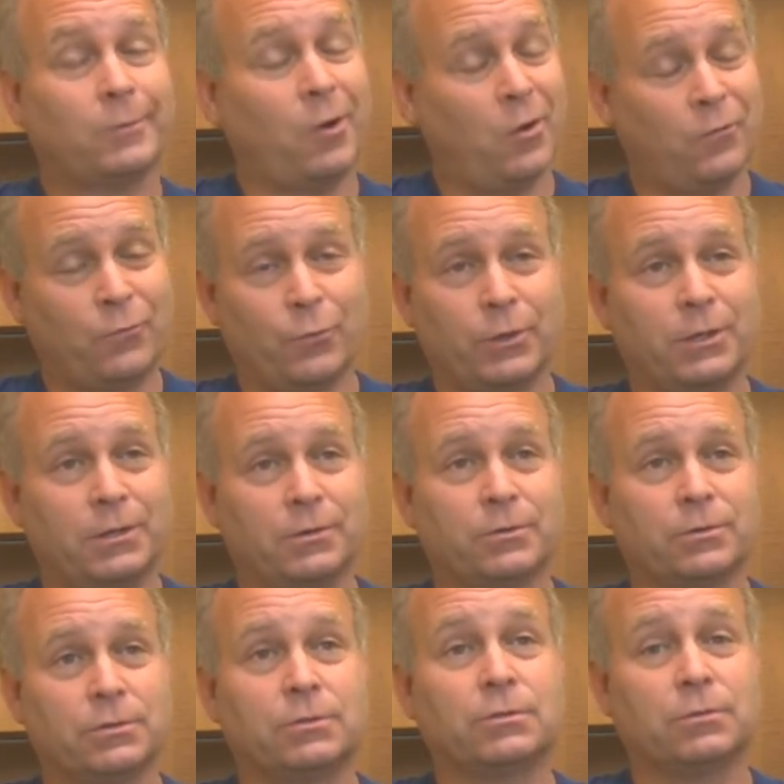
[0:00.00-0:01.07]
all 40
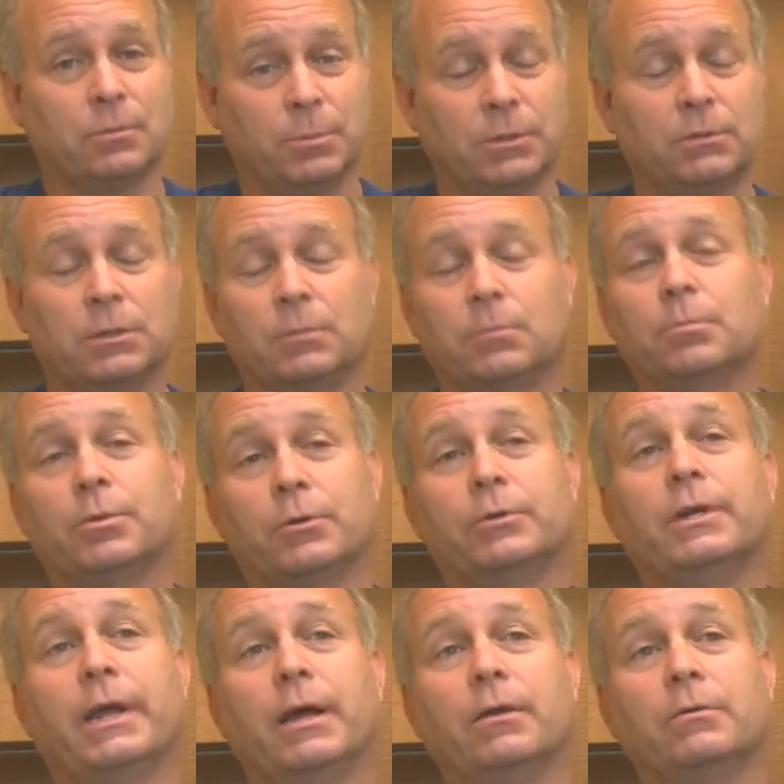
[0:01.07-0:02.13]
years until the building
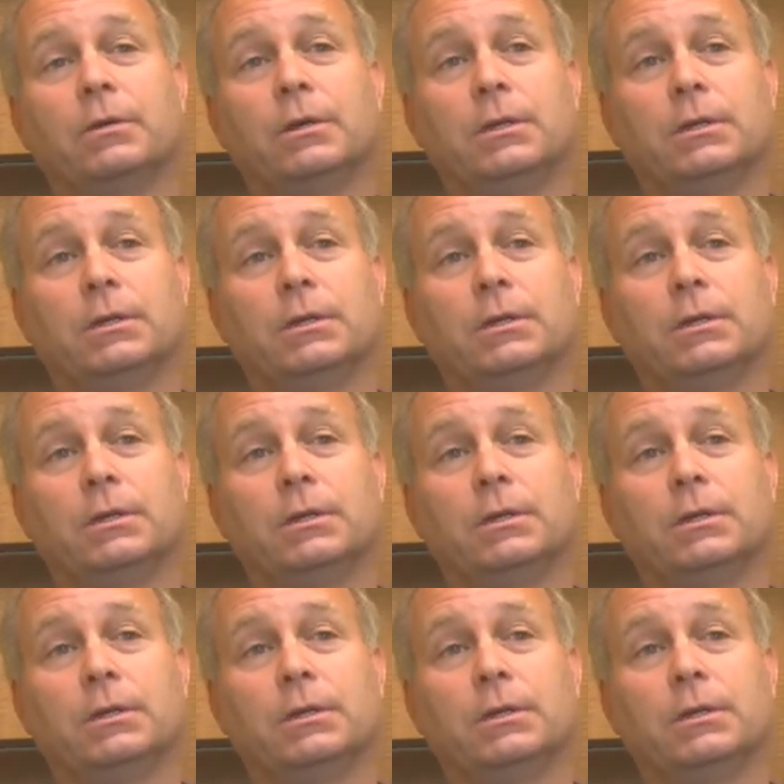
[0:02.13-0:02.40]
burned down